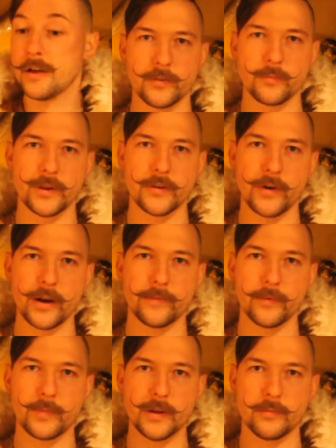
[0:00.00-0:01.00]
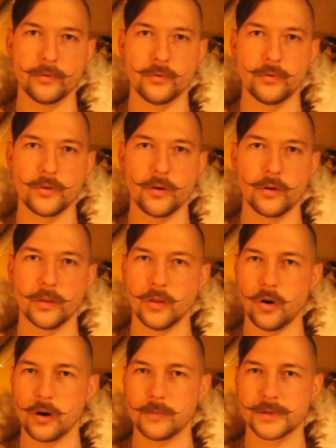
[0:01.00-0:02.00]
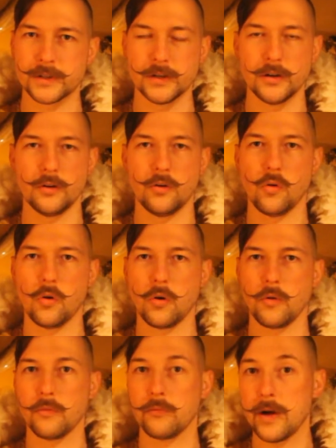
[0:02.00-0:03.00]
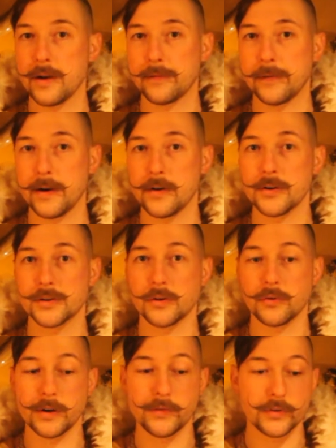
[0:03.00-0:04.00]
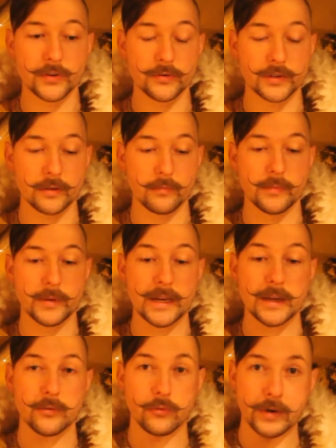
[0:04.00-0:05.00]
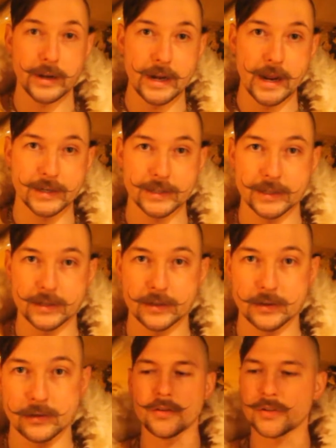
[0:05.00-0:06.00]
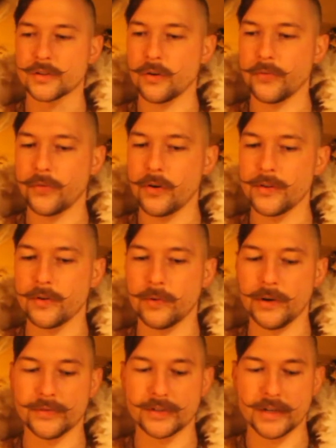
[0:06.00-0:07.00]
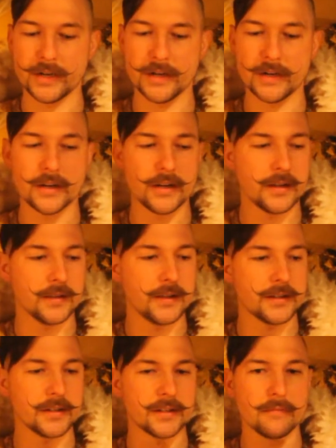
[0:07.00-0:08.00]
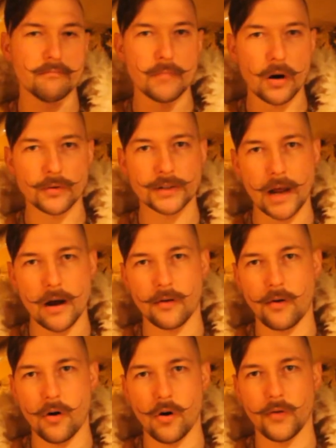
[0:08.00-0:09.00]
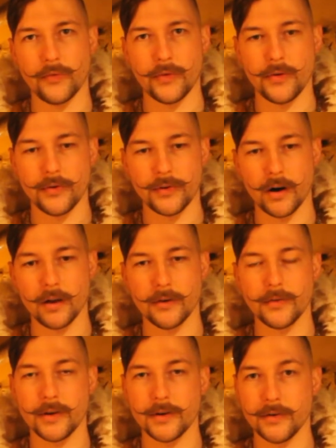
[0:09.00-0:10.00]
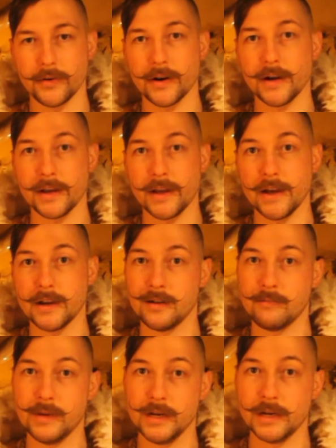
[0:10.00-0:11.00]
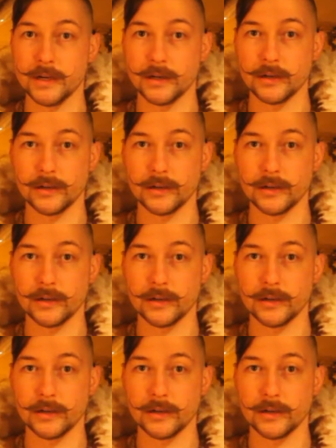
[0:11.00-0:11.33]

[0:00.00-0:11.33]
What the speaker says: They would be great for people who go to LARPs or Ren fairs or even do some medieval reenacting. So far that we've seen, this is the most alcohol for your dollar that you're gonna get in a mead.